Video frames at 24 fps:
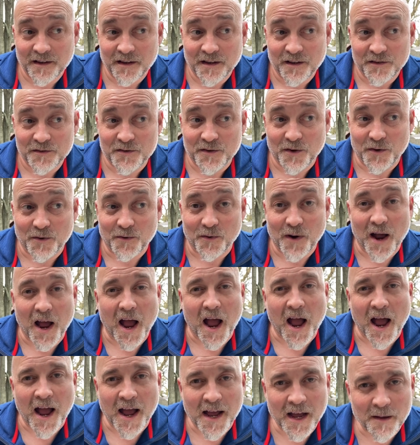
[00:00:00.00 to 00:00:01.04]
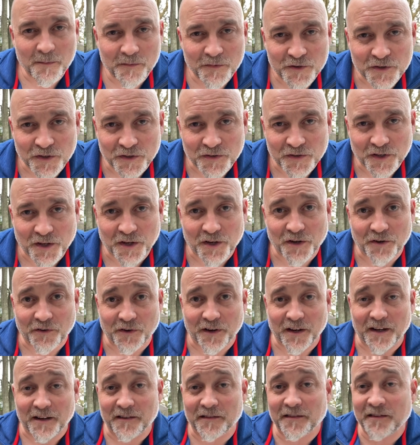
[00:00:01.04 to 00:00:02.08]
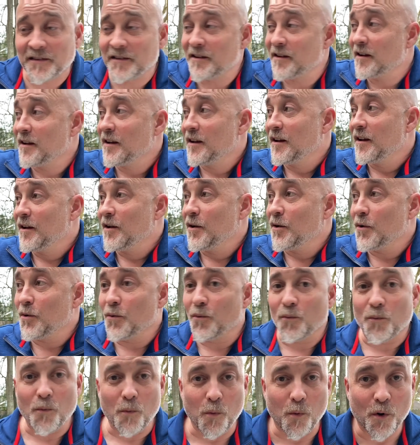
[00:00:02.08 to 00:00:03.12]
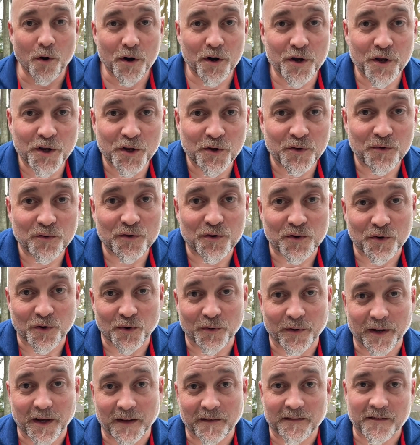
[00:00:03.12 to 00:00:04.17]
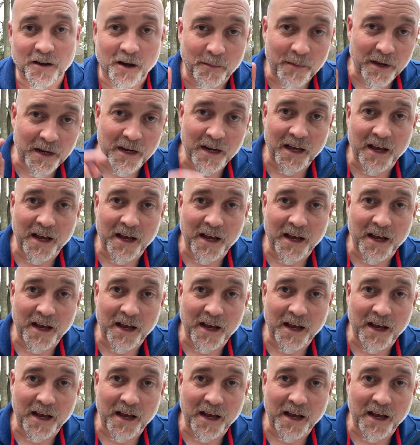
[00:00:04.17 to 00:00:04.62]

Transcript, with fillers: So I'm just curious, what are you doing? Tell me in the